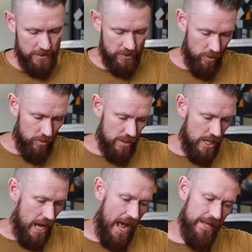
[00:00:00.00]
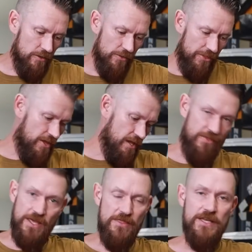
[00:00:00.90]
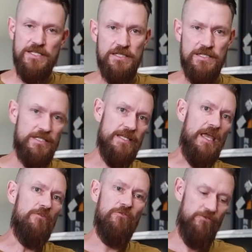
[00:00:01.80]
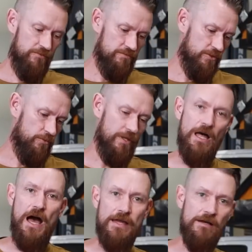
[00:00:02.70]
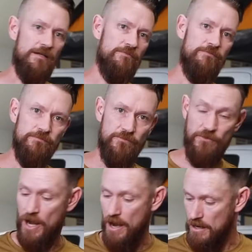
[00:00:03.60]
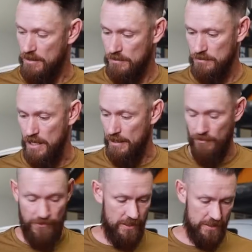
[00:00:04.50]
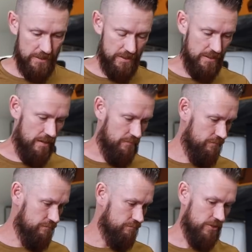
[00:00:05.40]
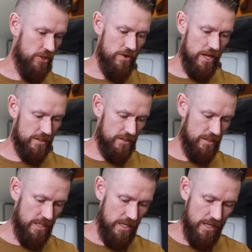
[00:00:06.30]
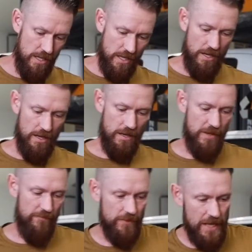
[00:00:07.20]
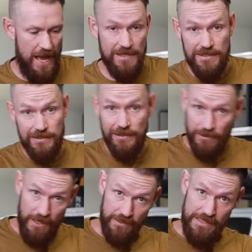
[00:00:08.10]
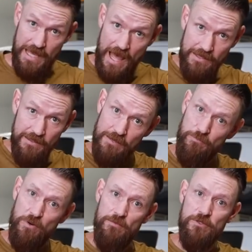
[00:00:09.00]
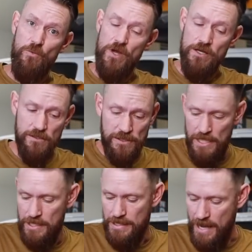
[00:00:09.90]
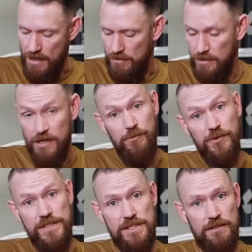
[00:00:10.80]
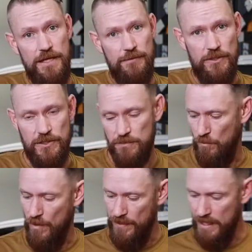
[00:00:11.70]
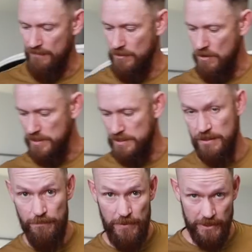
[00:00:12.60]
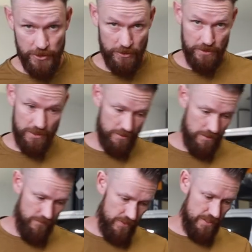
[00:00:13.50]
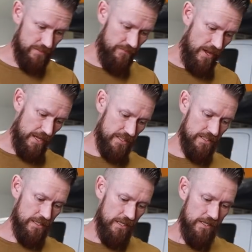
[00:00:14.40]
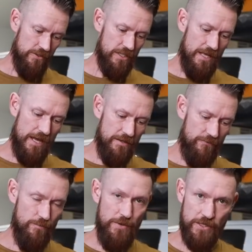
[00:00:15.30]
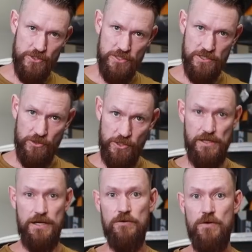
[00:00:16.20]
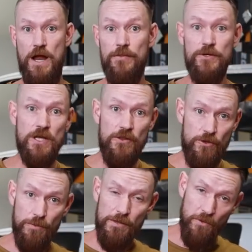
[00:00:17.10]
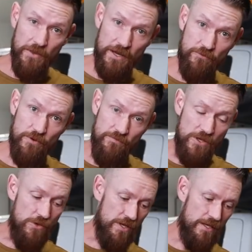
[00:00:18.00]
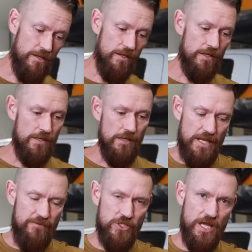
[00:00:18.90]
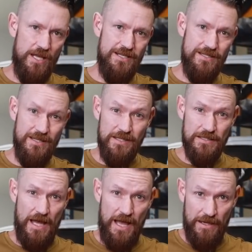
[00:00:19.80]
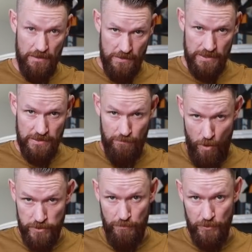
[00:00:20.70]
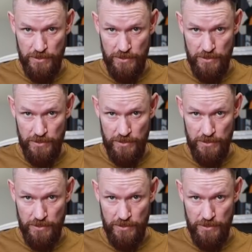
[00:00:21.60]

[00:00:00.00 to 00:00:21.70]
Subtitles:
So I don't think that this is safe to rely on for air. I don't think it's a safe unit. If it hasn't clogged yet, it probably will. Now, couple disclaimers. One thing I've noticed in the pictures of this device, there's a lot of different pictures circulating around. There's other people that have reviewed it they've changed the design on this multiple